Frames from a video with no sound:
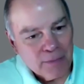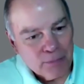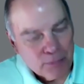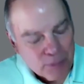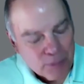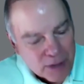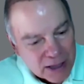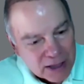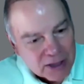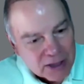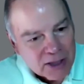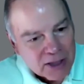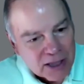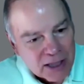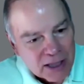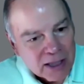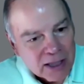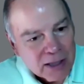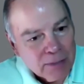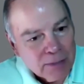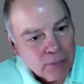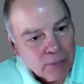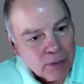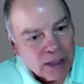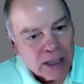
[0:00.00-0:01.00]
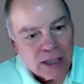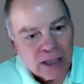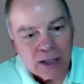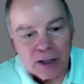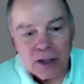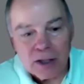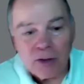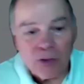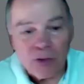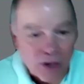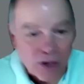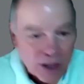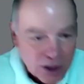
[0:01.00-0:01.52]
Big D being
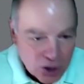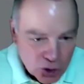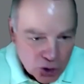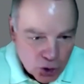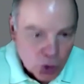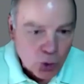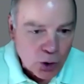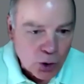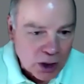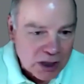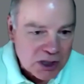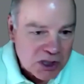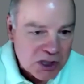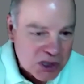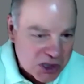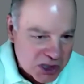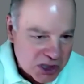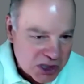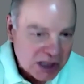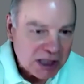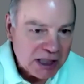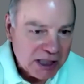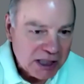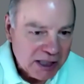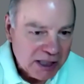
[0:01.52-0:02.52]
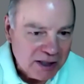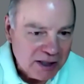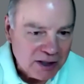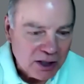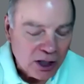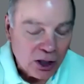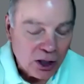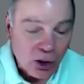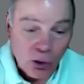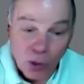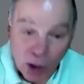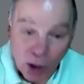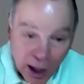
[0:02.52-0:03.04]
the things you can see
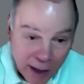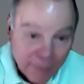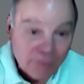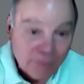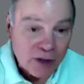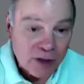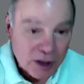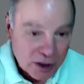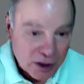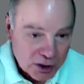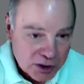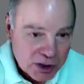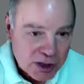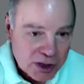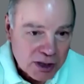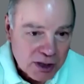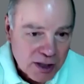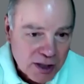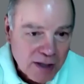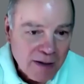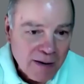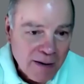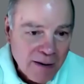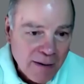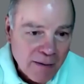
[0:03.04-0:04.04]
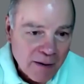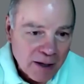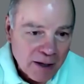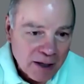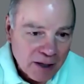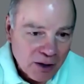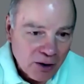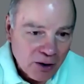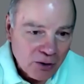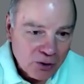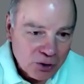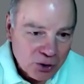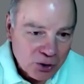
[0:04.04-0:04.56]
that are obvious, you
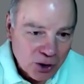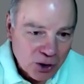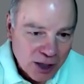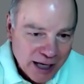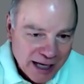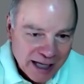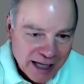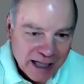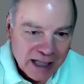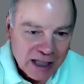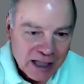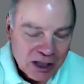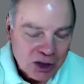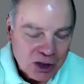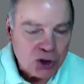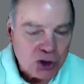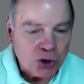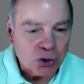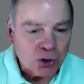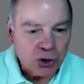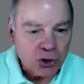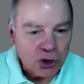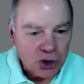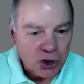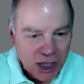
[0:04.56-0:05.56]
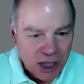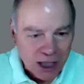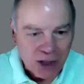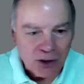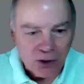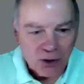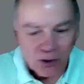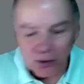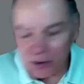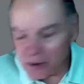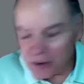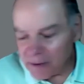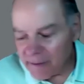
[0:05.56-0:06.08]
know, your age, your
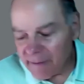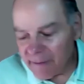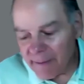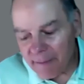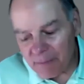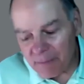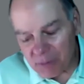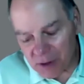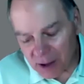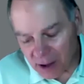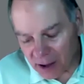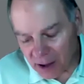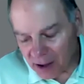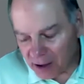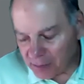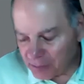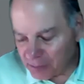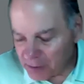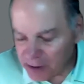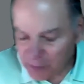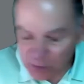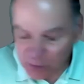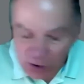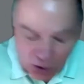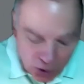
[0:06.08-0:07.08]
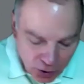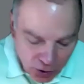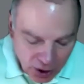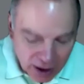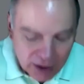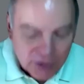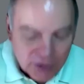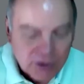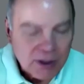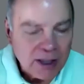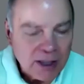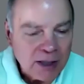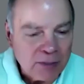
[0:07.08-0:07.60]
gender, maybe your
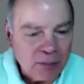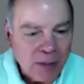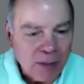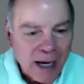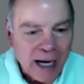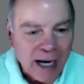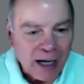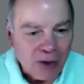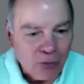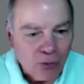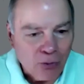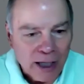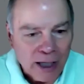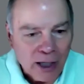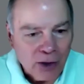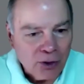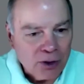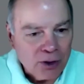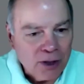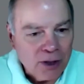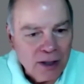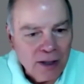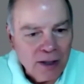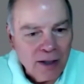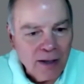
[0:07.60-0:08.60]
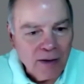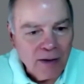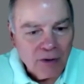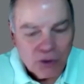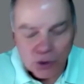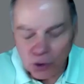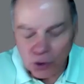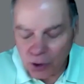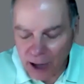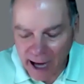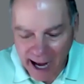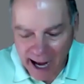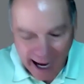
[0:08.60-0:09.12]
ethnic background,
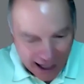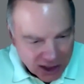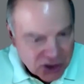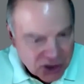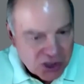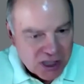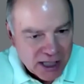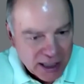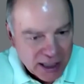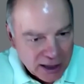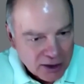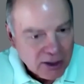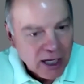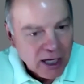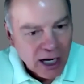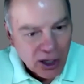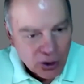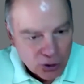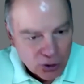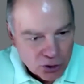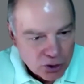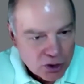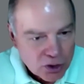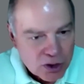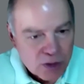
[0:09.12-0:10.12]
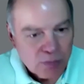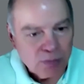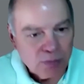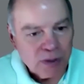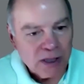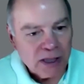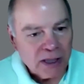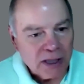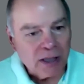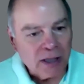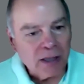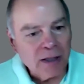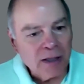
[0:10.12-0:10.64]
your accent, how you
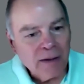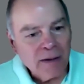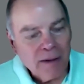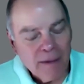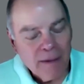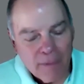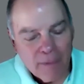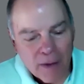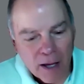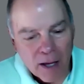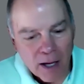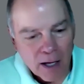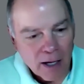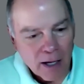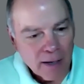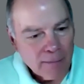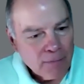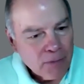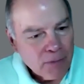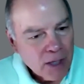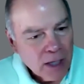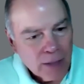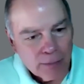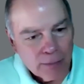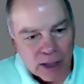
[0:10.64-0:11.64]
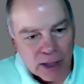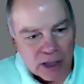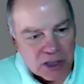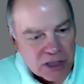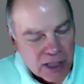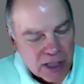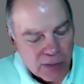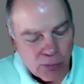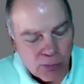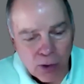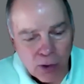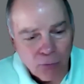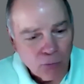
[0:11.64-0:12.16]
speak. But he
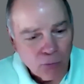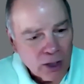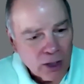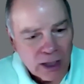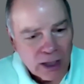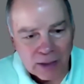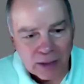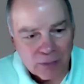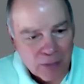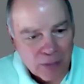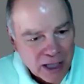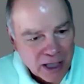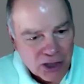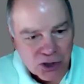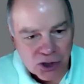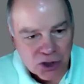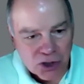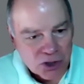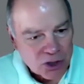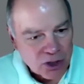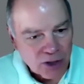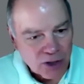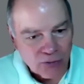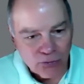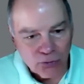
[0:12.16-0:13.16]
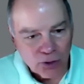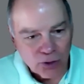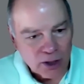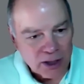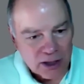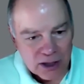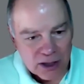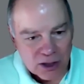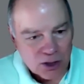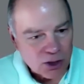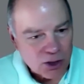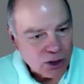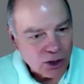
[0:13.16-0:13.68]
said, what really makes us different
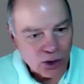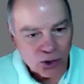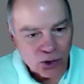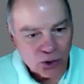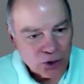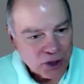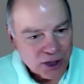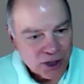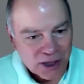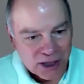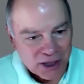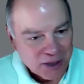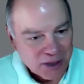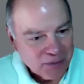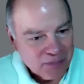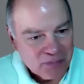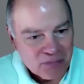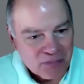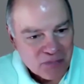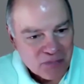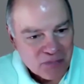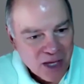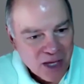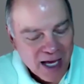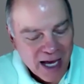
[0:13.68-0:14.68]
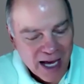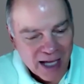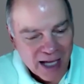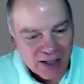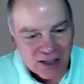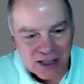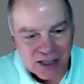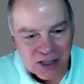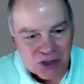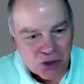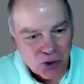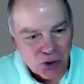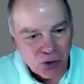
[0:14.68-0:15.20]
is little d. And
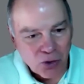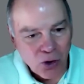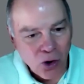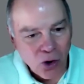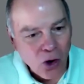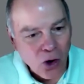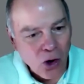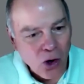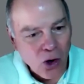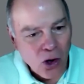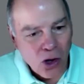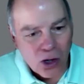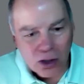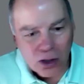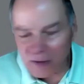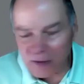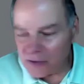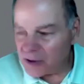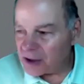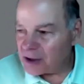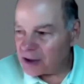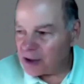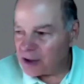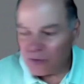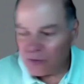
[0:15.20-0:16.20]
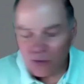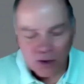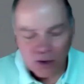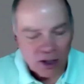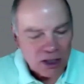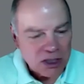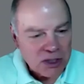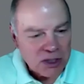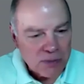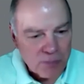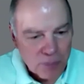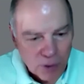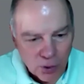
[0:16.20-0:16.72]
these are all of the different
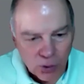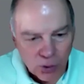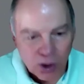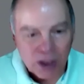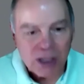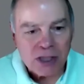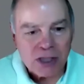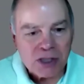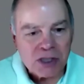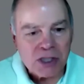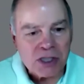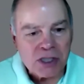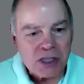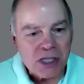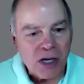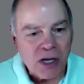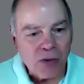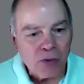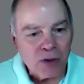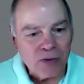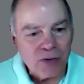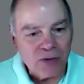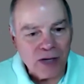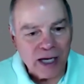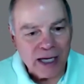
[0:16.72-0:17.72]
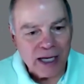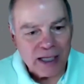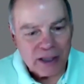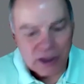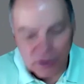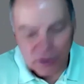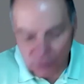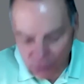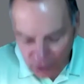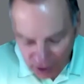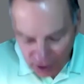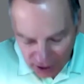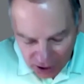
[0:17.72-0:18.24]
experiences that we've had,
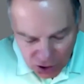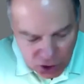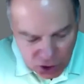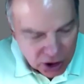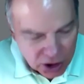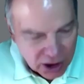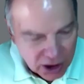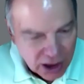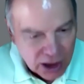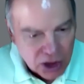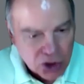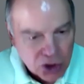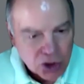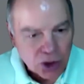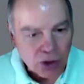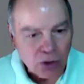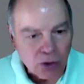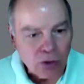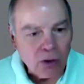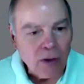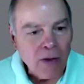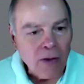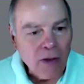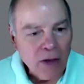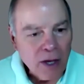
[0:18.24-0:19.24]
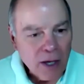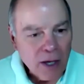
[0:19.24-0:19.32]
different educational